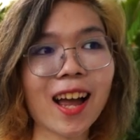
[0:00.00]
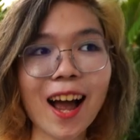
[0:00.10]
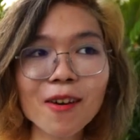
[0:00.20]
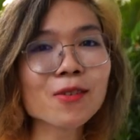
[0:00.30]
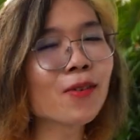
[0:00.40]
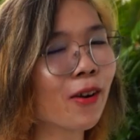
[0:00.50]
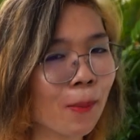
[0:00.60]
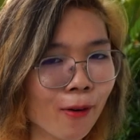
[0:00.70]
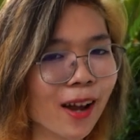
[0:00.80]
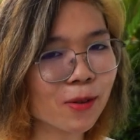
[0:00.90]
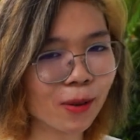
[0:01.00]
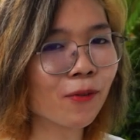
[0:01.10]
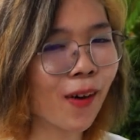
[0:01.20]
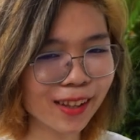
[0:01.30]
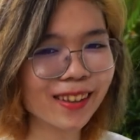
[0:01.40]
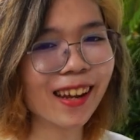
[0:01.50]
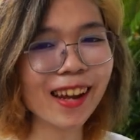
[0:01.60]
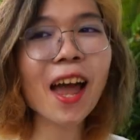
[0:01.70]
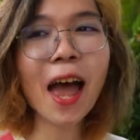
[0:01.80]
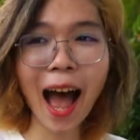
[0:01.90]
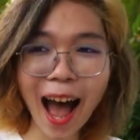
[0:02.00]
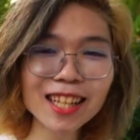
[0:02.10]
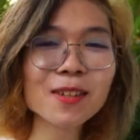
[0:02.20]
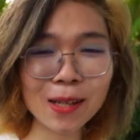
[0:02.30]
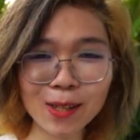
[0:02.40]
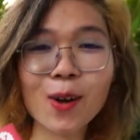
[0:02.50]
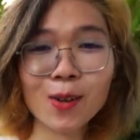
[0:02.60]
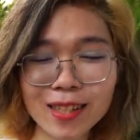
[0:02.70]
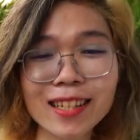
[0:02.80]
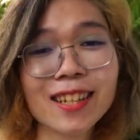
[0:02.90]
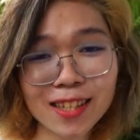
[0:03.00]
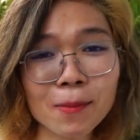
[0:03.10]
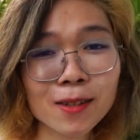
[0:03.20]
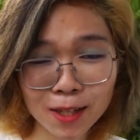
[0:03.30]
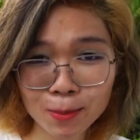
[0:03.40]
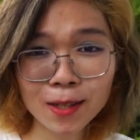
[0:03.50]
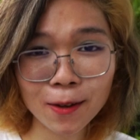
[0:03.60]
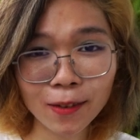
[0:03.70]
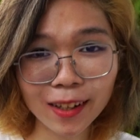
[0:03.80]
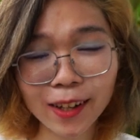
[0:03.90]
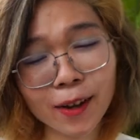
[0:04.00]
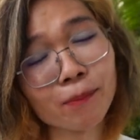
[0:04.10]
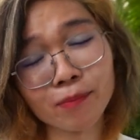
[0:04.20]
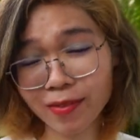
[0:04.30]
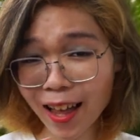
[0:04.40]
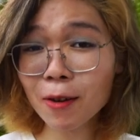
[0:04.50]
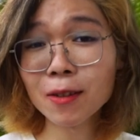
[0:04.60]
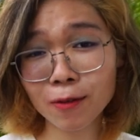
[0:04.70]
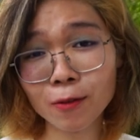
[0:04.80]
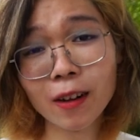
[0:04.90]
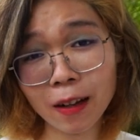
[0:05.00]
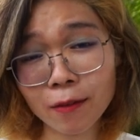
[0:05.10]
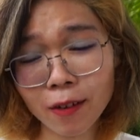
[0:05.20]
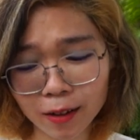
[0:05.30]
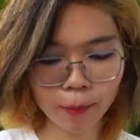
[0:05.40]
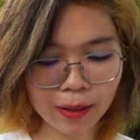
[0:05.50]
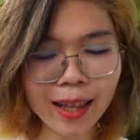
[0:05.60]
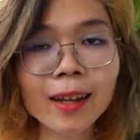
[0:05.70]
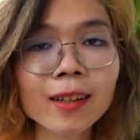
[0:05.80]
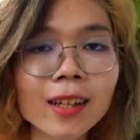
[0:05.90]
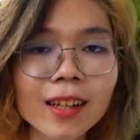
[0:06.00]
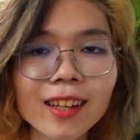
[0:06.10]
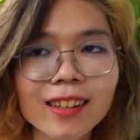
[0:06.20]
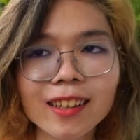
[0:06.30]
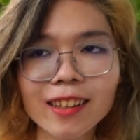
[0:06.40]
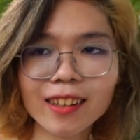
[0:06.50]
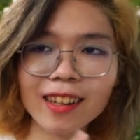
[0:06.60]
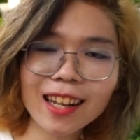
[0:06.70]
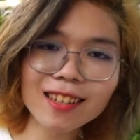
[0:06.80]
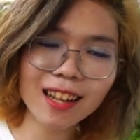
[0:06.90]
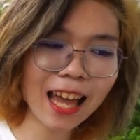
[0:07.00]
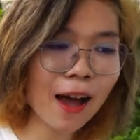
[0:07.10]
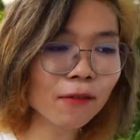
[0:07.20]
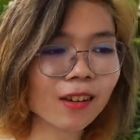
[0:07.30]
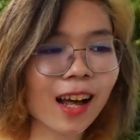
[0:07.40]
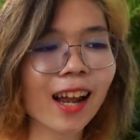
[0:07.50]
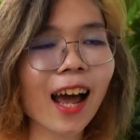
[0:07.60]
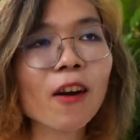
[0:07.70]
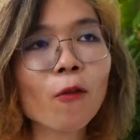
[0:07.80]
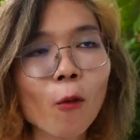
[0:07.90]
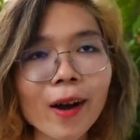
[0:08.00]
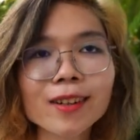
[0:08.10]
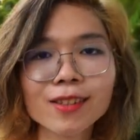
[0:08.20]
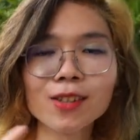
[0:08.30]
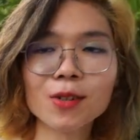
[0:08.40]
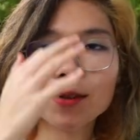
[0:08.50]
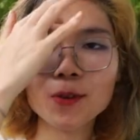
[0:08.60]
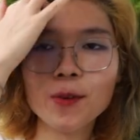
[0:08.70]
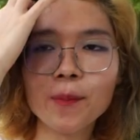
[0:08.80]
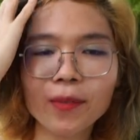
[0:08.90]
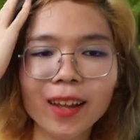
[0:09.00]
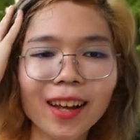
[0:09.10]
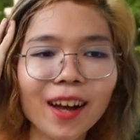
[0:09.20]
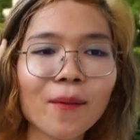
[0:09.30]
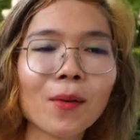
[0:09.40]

I was very impressed with the fact that they asked me to go see the substance specifically. That was really fun. But then the, the next day after that, I went to um,